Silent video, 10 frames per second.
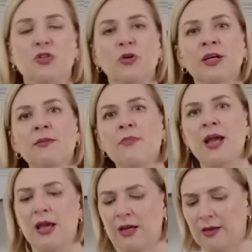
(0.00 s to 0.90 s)
you can
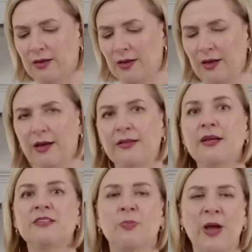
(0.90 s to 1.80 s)
make,
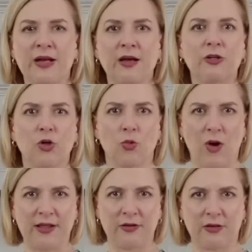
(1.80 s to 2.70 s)
depending on your
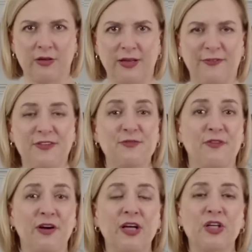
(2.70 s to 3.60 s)
weather, if it's
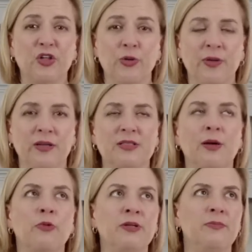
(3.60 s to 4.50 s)
very humid, I
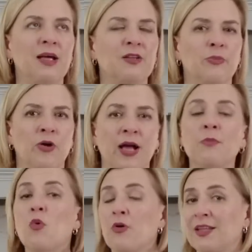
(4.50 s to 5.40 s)
wouldn't make the
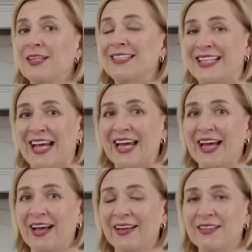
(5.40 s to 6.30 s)
meringue more than a day
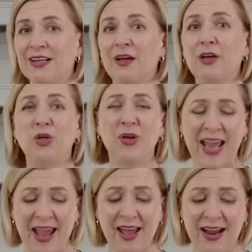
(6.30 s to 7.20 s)
ahead. You
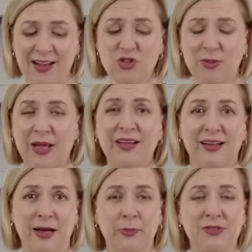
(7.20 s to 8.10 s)
can actually make it a
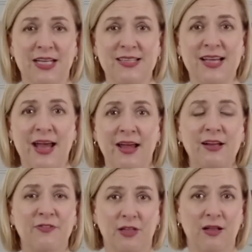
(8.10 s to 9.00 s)
couple days ahead
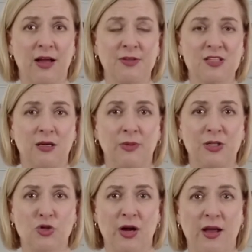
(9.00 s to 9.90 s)
if the climate's going to be
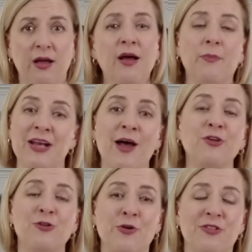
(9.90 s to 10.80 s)
dry. But now
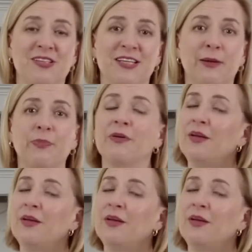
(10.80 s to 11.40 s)
you know the tip.